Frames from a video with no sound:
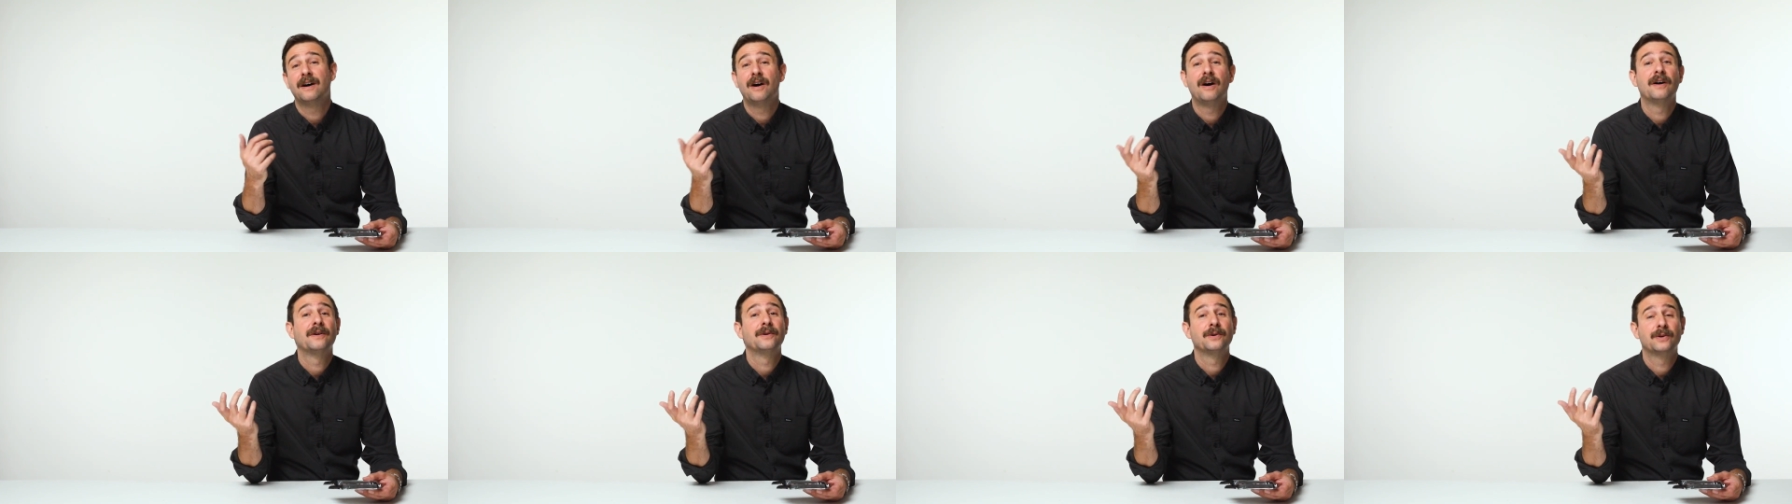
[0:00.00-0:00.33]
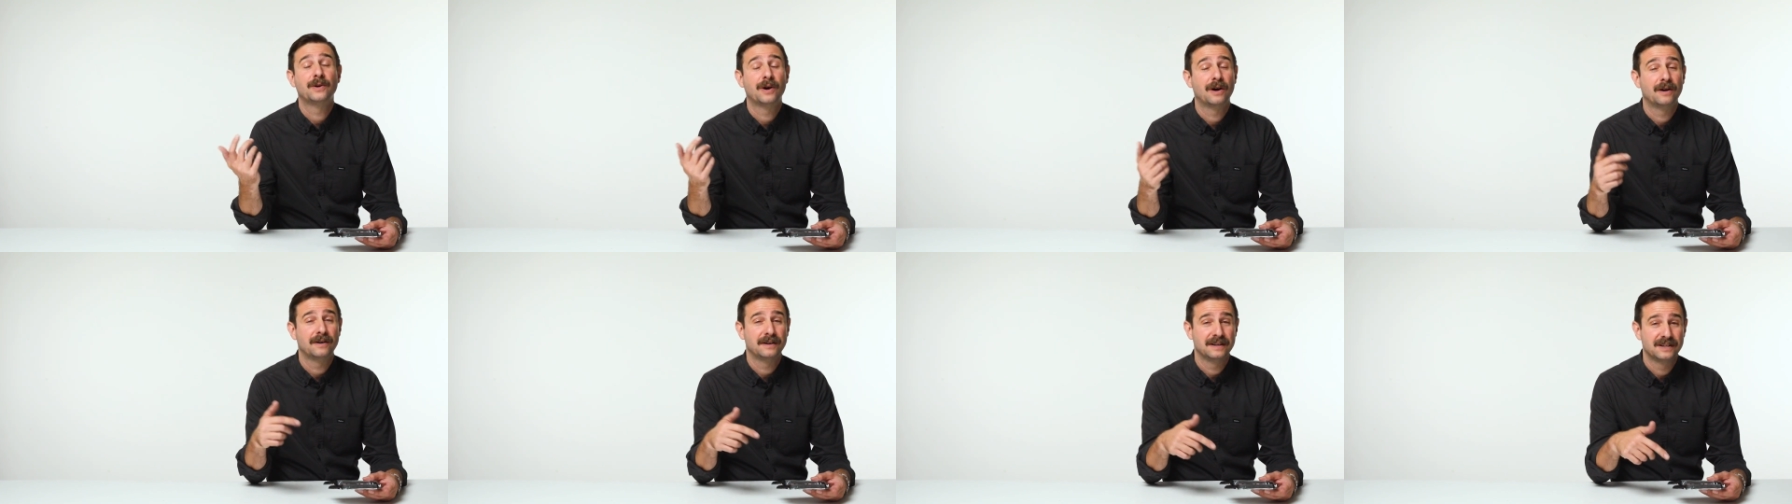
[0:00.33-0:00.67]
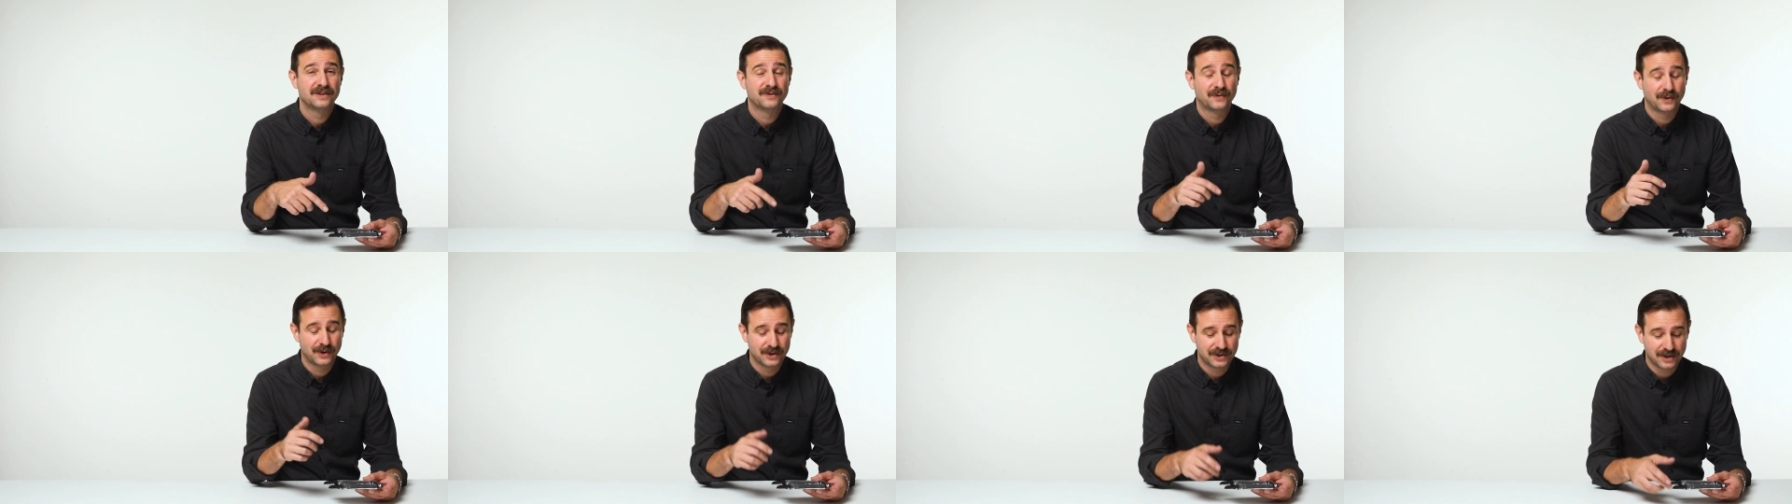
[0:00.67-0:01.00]
auto card. His
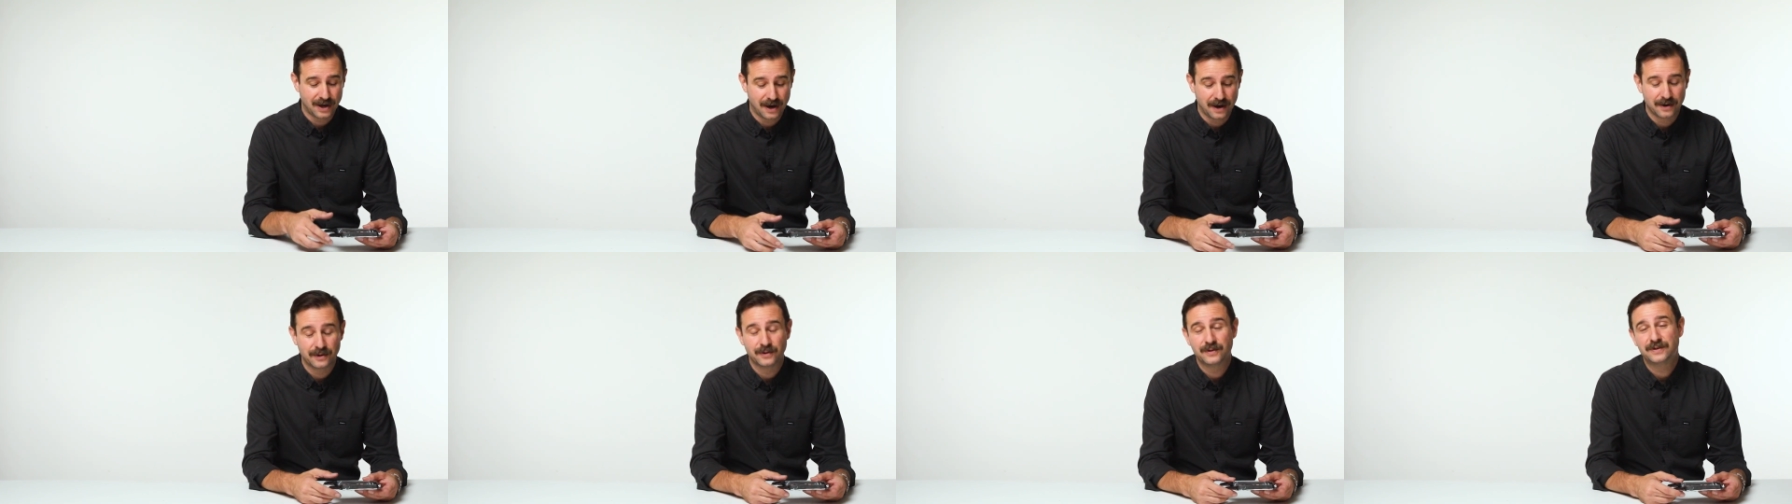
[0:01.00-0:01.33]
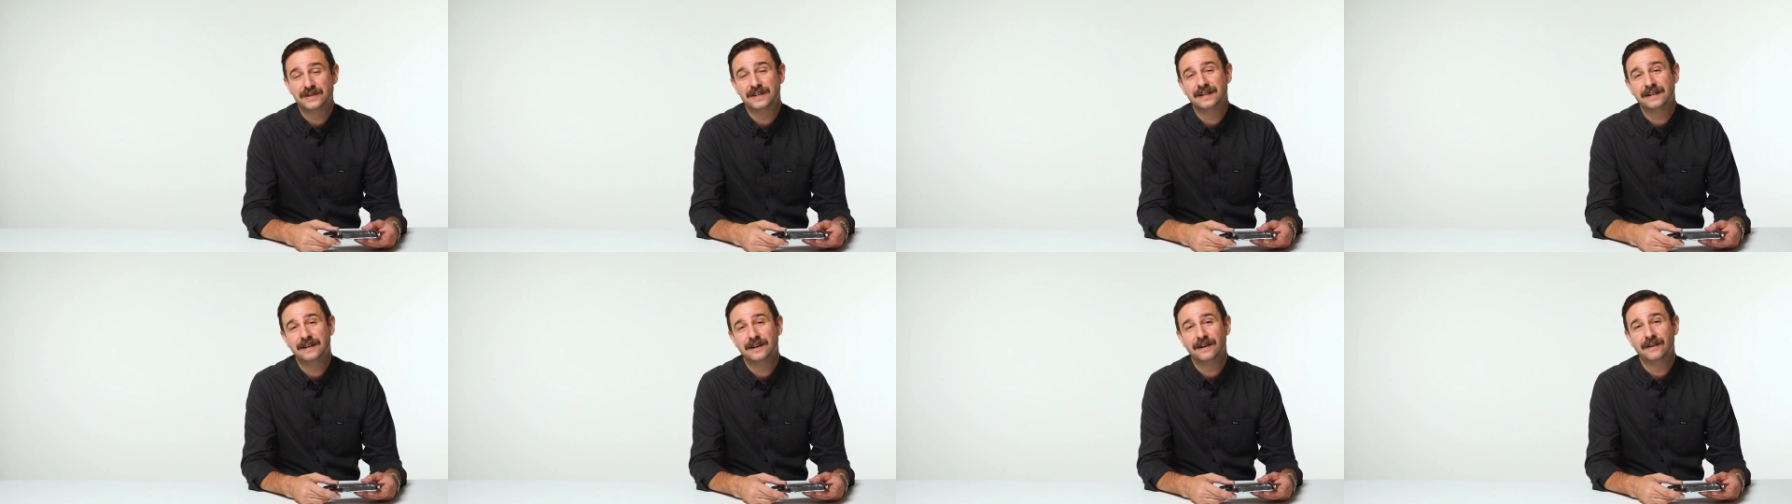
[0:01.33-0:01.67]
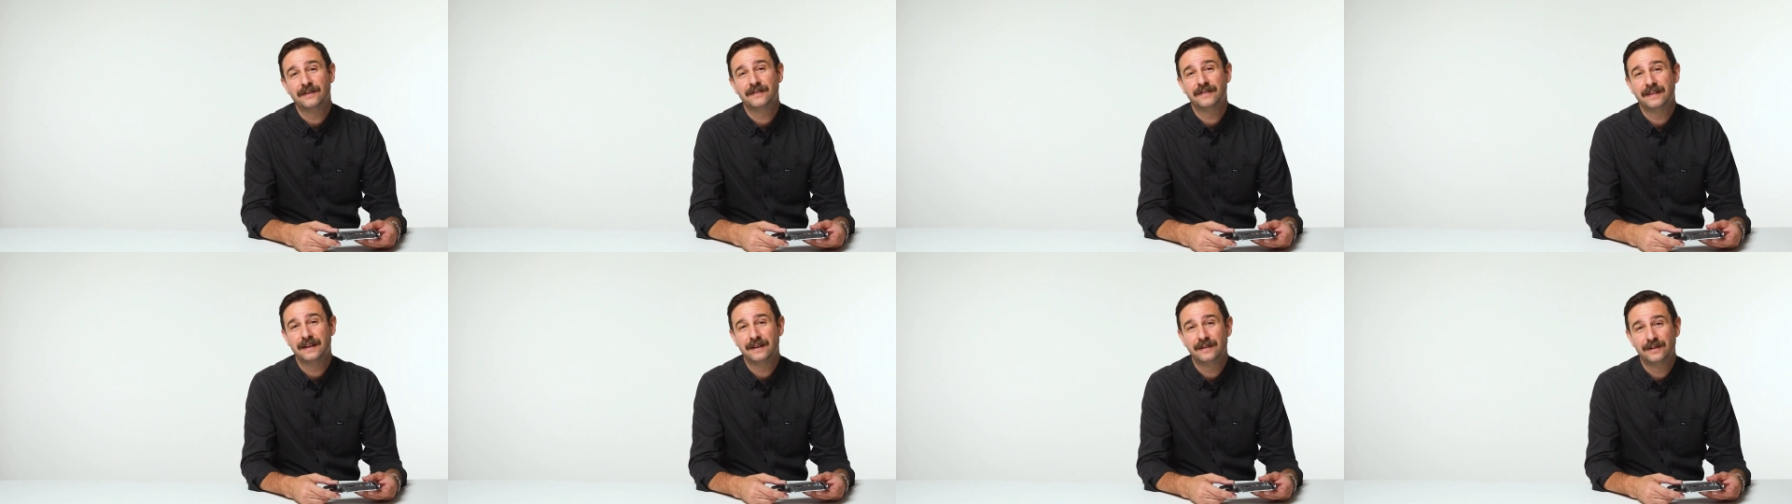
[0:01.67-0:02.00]
first autos in
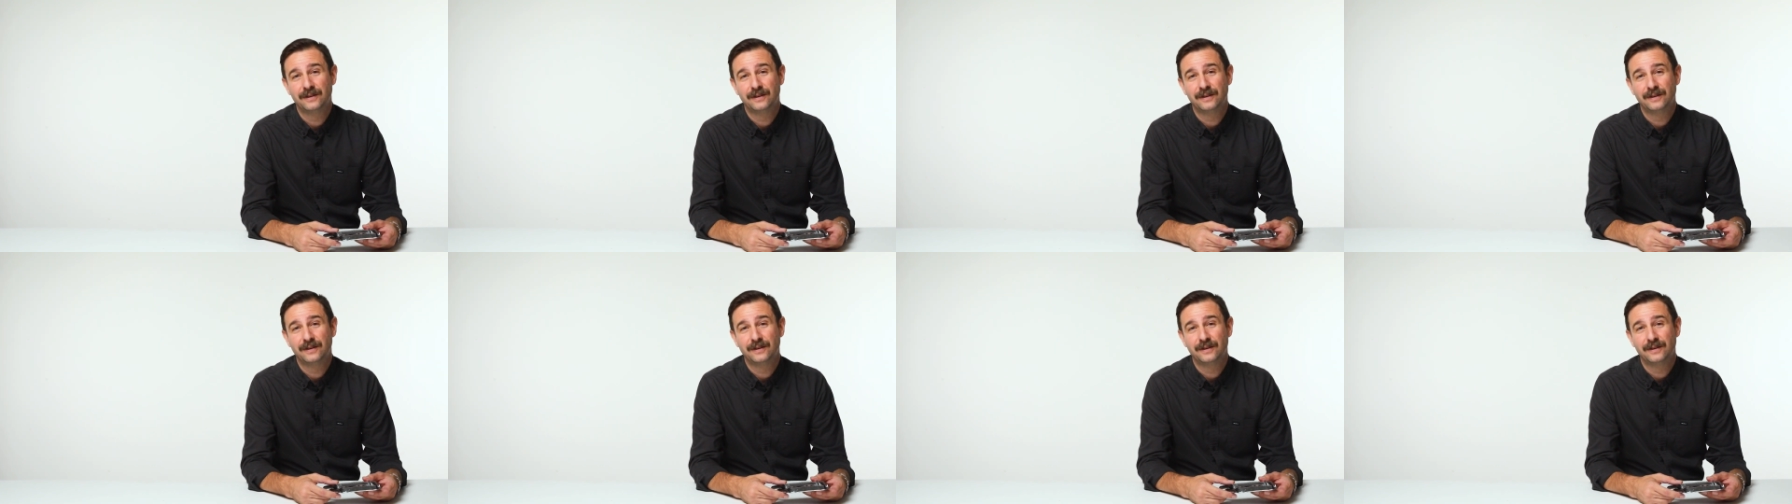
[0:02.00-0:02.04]
here.